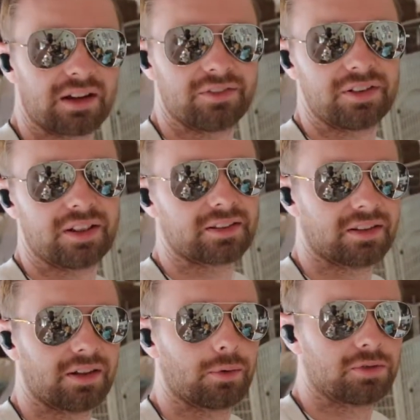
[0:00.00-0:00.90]
kind of feel like
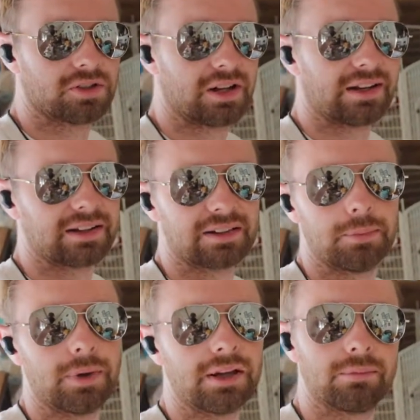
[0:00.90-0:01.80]
that they were genetically
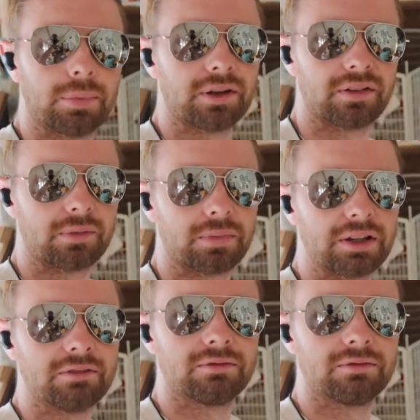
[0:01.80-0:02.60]
made by somebody.